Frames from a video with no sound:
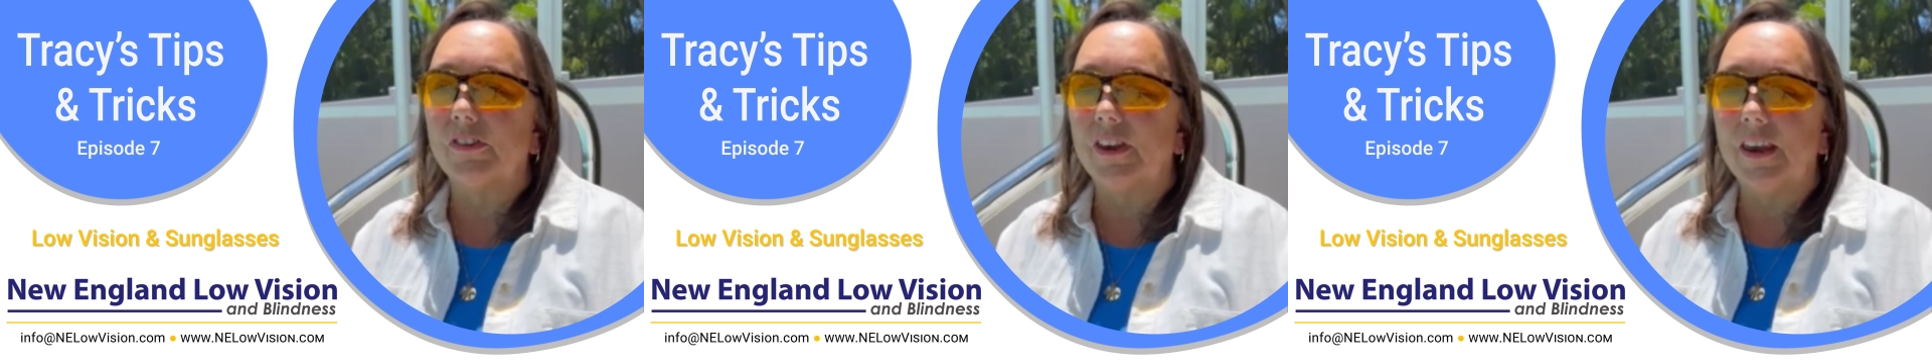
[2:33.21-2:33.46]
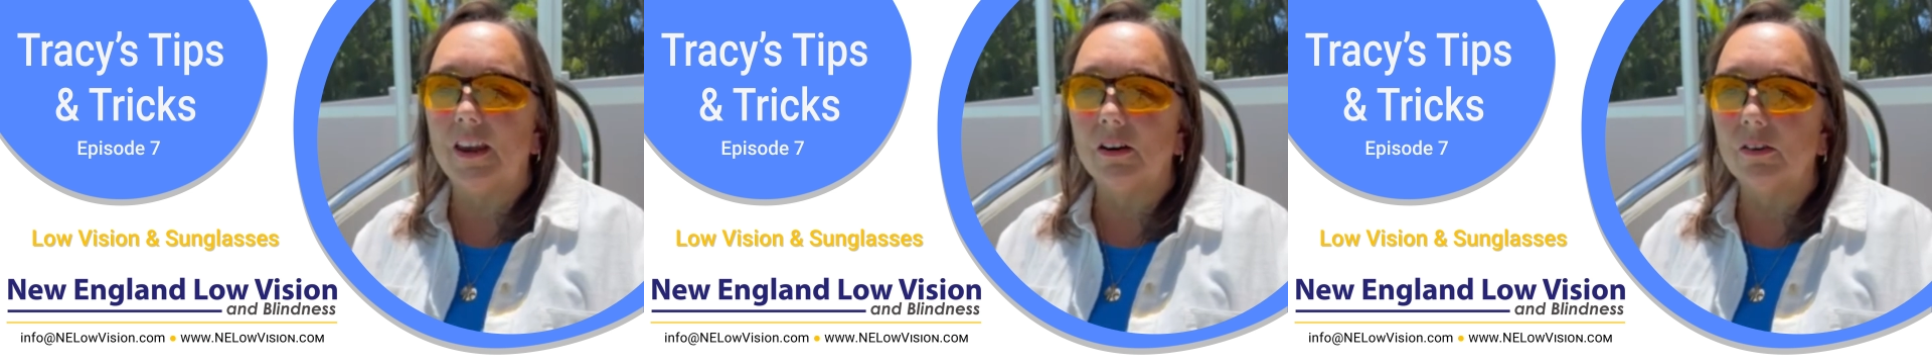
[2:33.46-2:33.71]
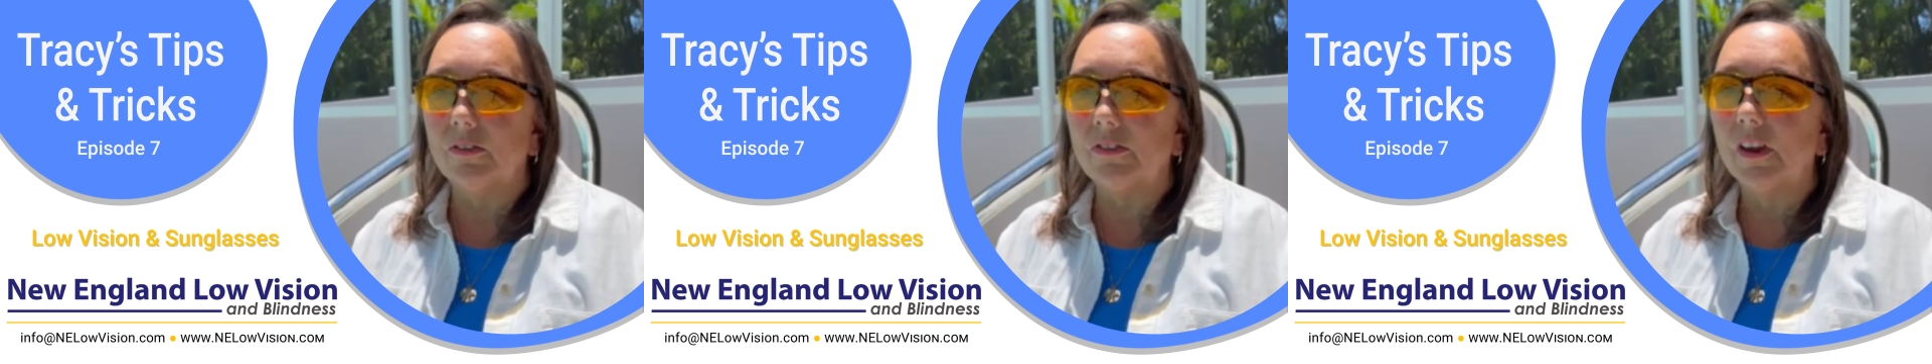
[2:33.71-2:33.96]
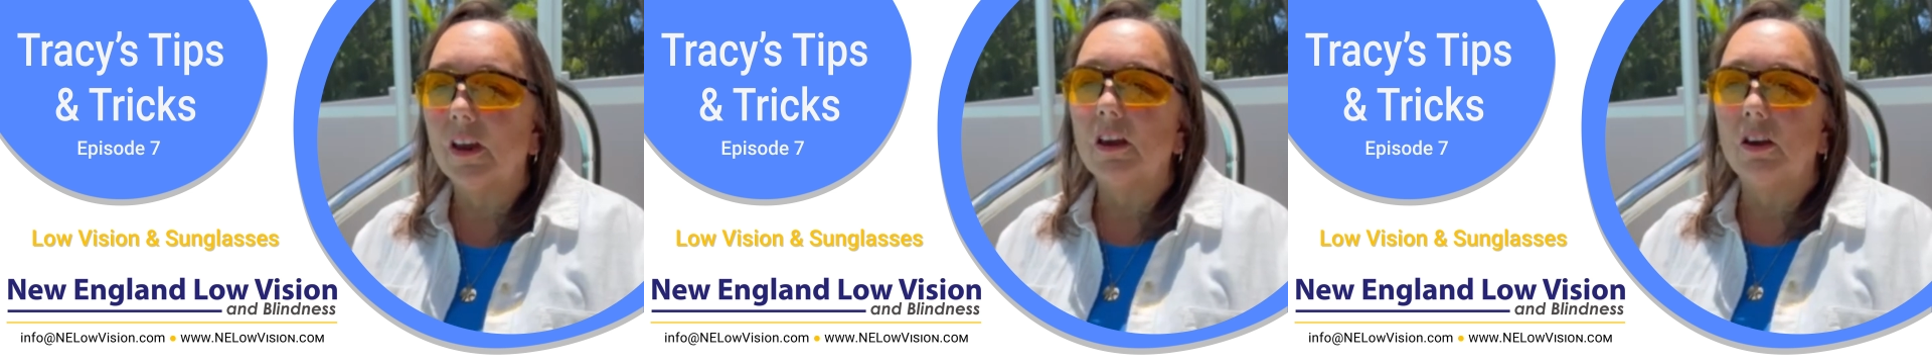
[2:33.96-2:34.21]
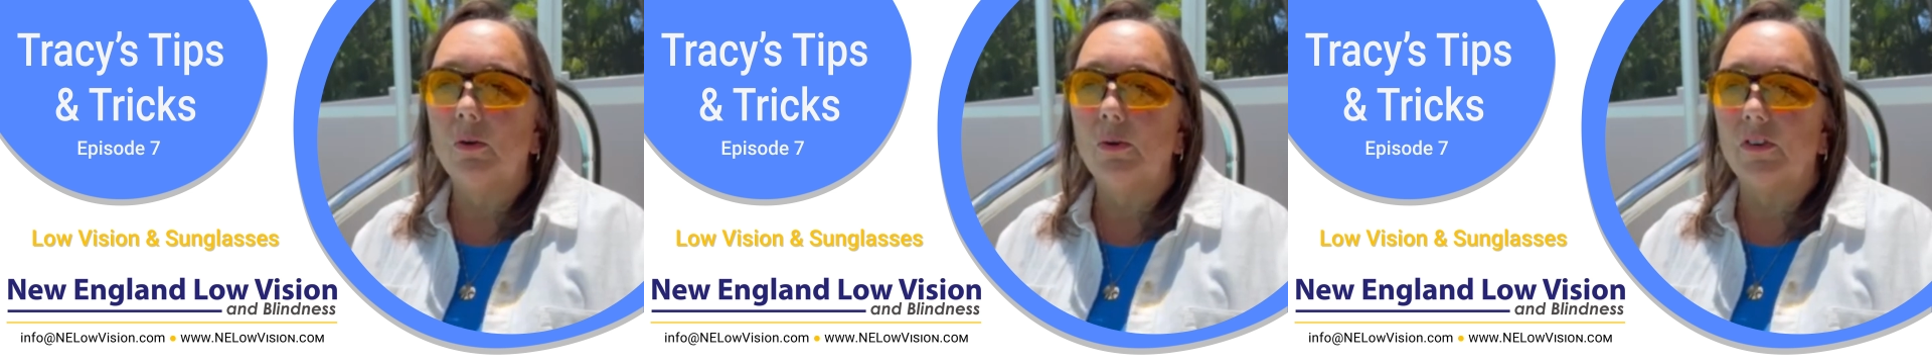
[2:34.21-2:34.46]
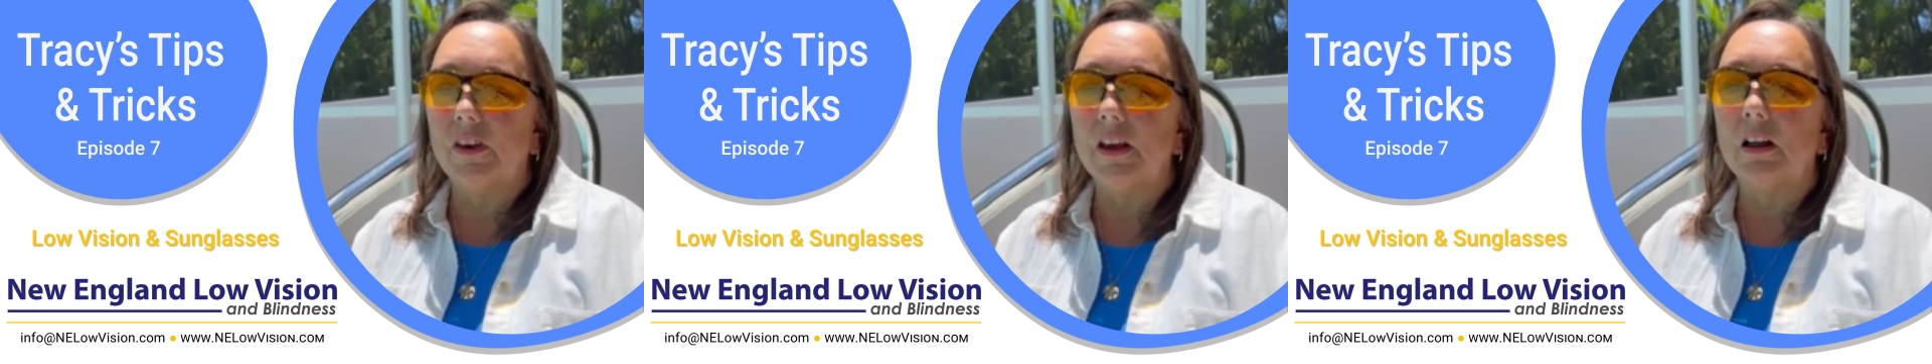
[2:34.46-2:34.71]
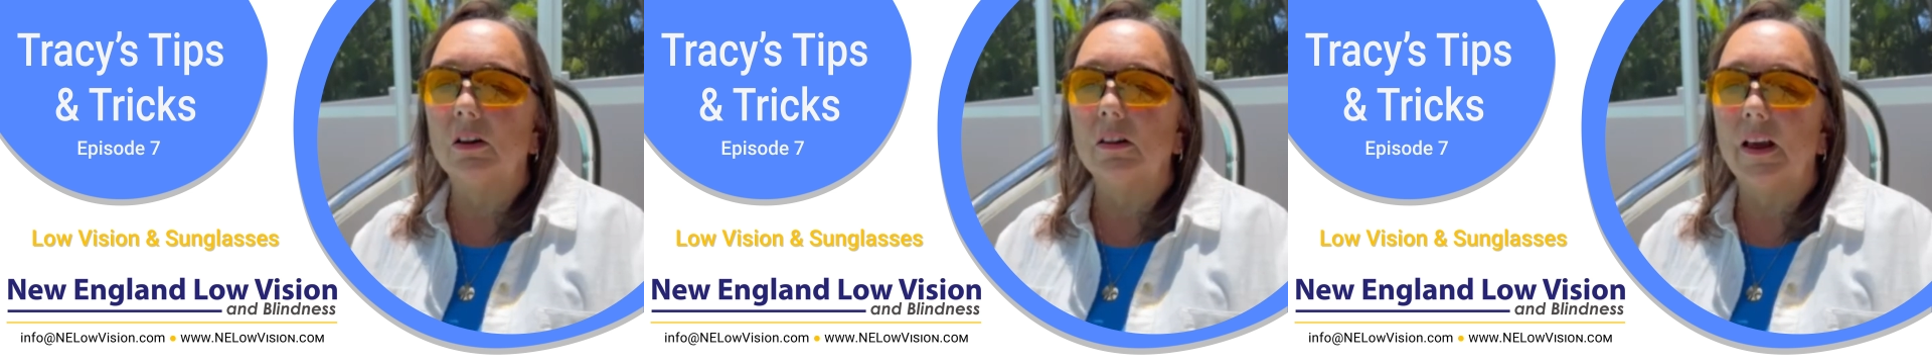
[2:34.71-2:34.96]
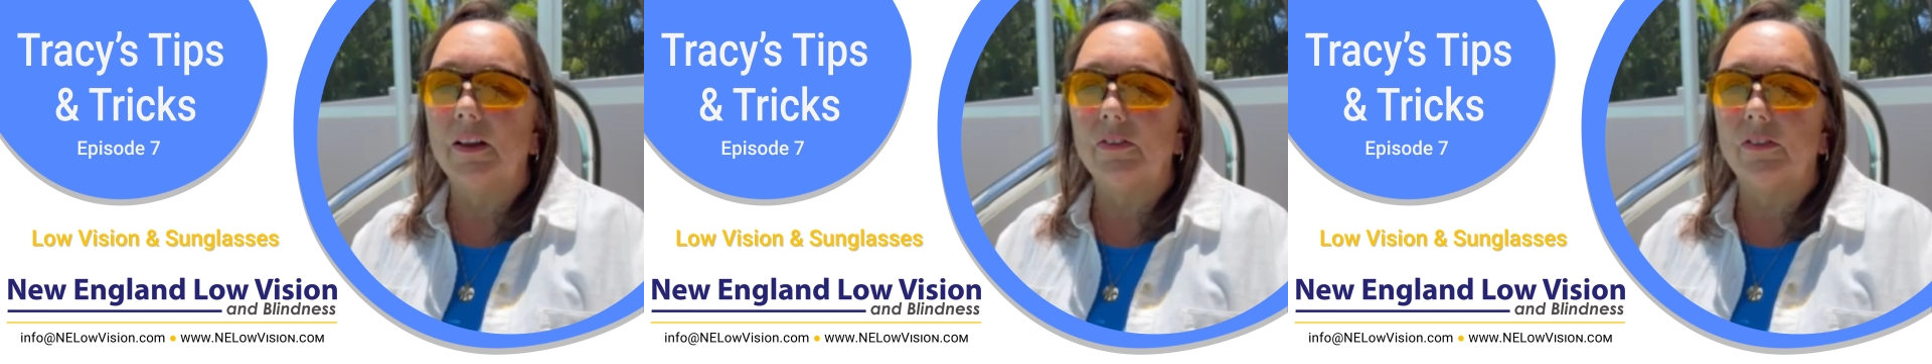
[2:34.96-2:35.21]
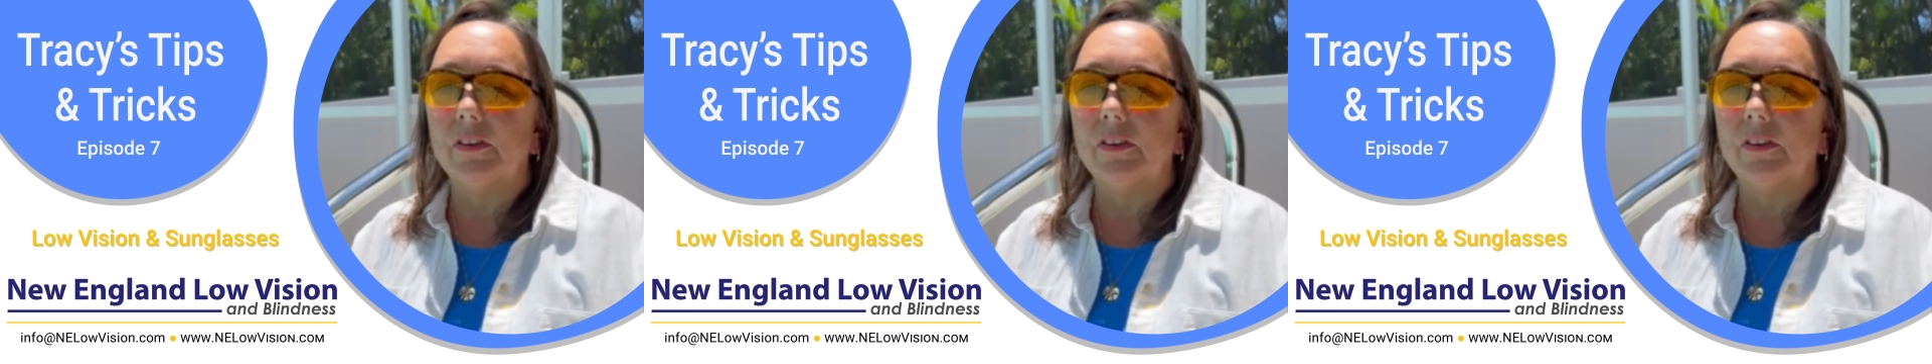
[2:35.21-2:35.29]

skiers use a yellow lens